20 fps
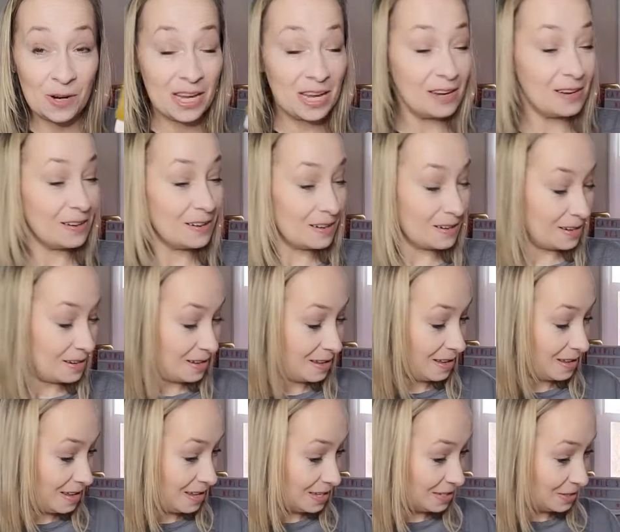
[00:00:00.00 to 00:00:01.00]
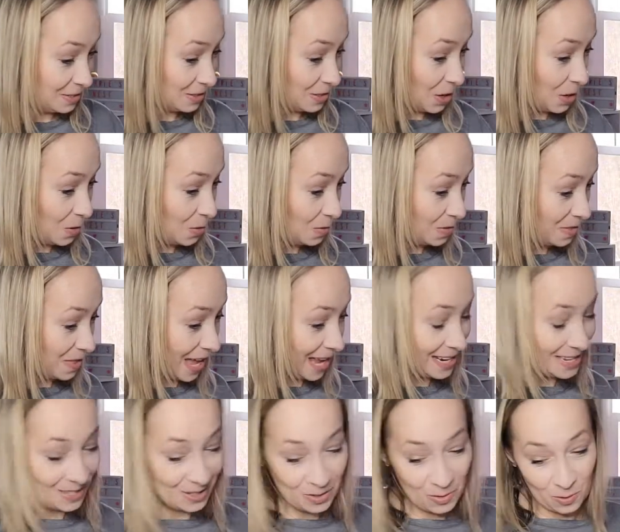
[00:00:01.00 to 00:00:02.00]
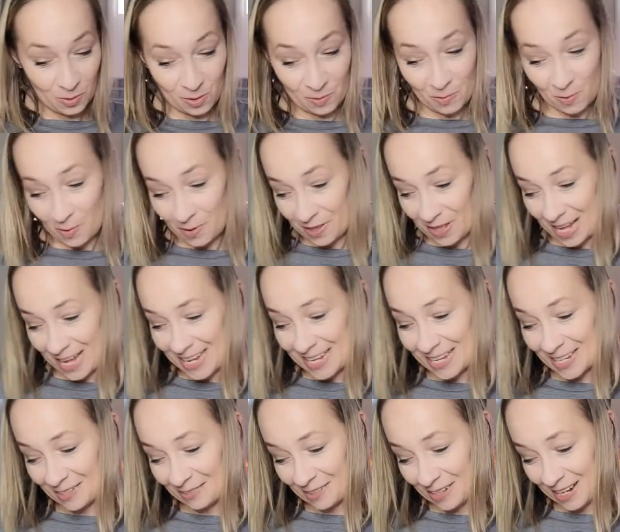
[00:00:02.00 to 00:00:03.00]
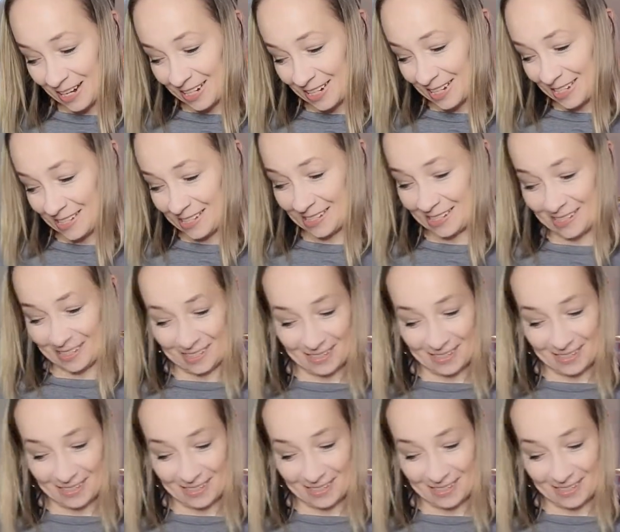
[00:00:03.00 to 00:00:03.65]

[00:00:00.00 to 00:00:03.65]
here. So that is adorable. Thank you, ladies.